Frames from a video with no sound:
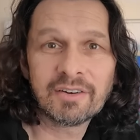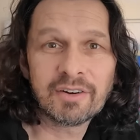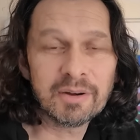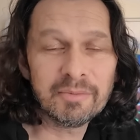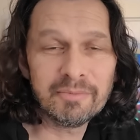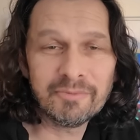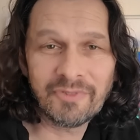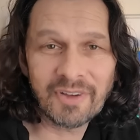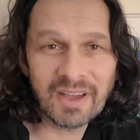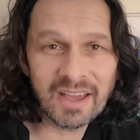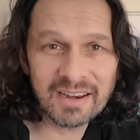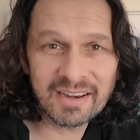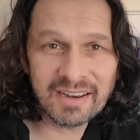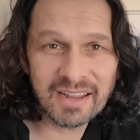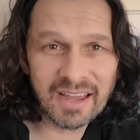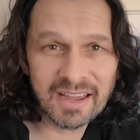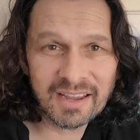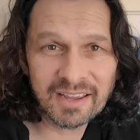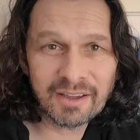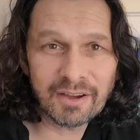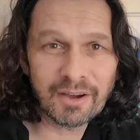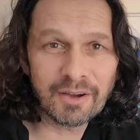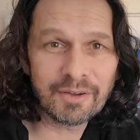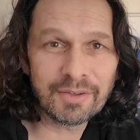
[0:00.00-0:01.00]
Grim
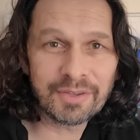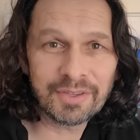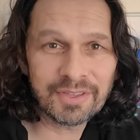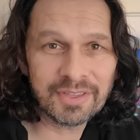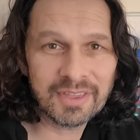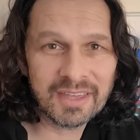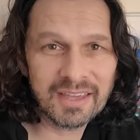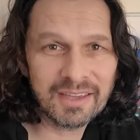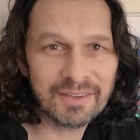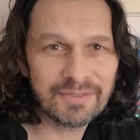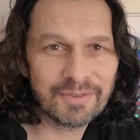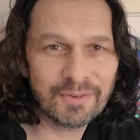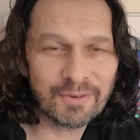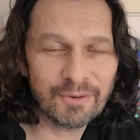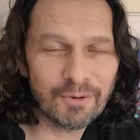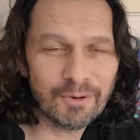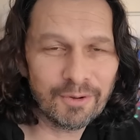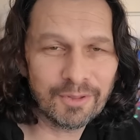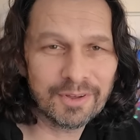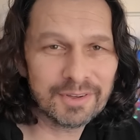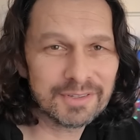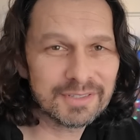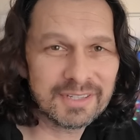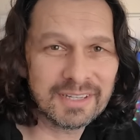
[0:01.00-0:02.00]
Fandango, Thief,
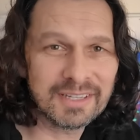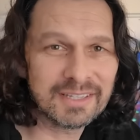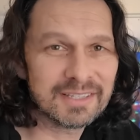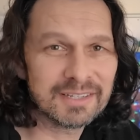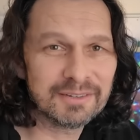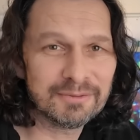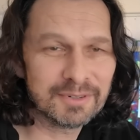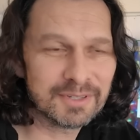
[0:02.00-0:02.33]
all those things.